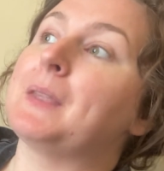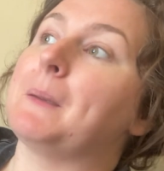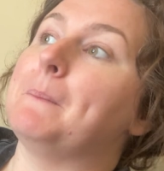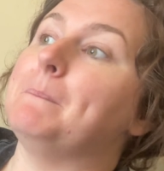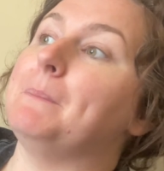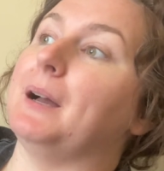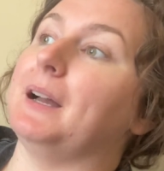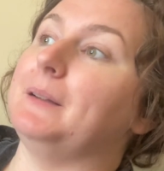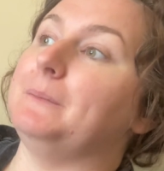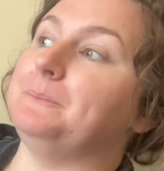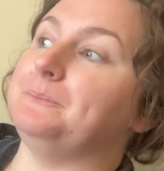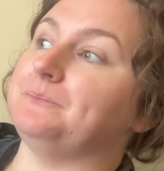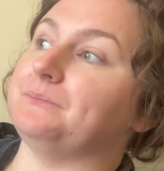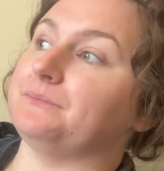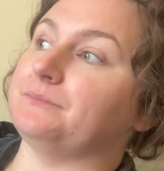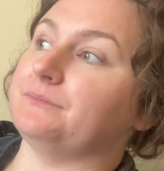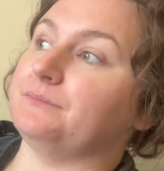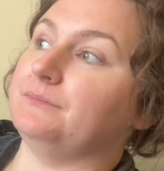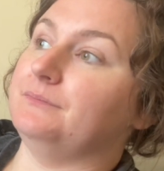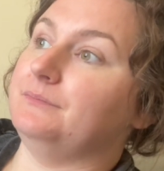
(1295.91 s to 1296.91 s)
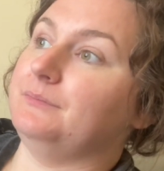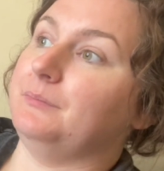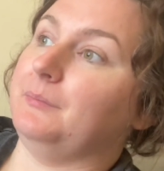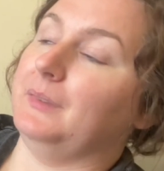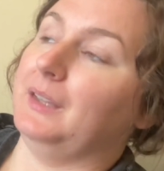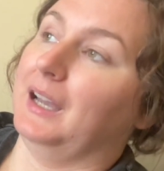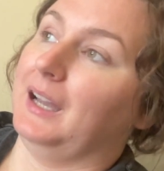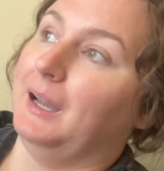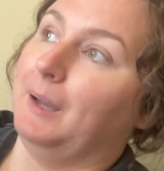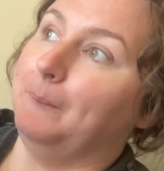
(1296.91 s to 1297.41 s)
But
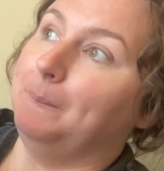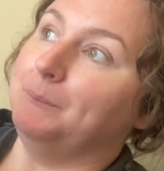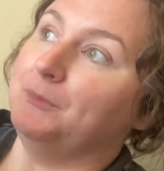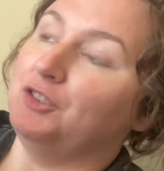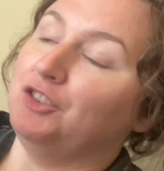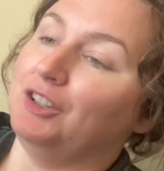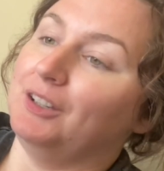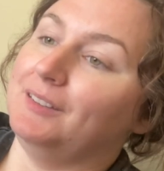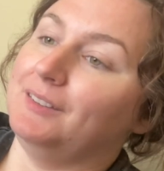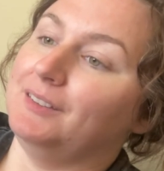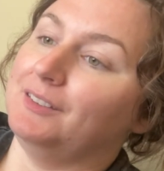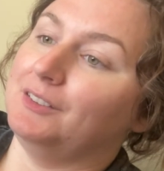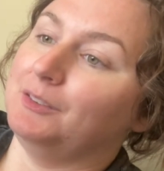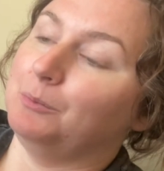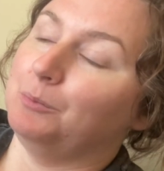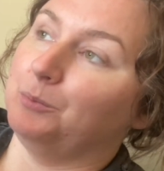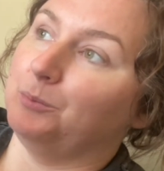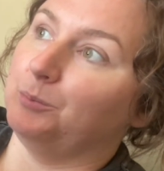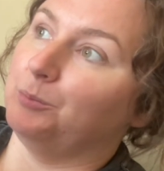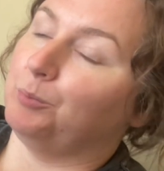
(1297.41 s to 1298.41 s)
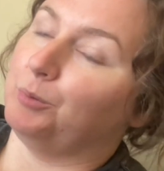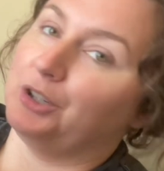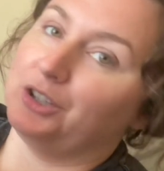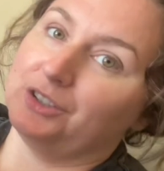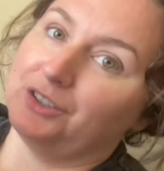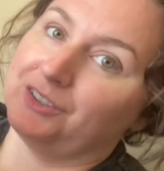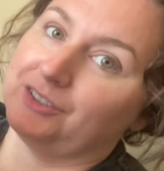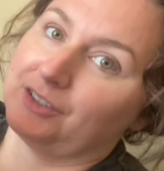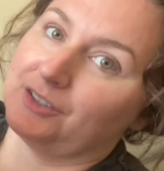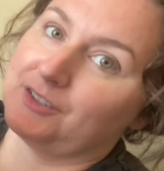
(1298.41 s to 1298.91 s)
we're going
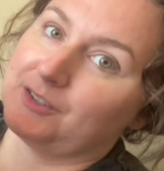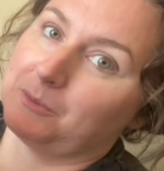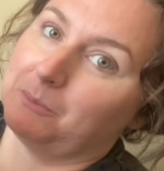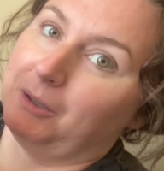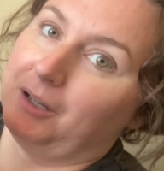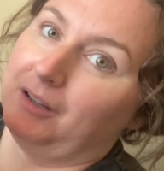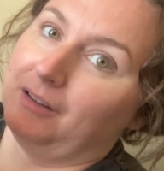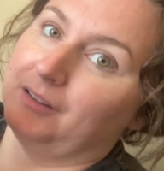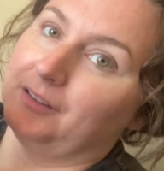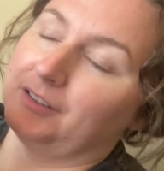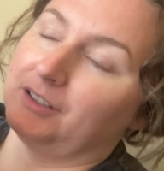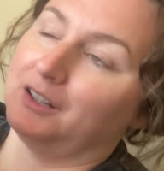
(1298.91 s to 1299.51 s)
to start small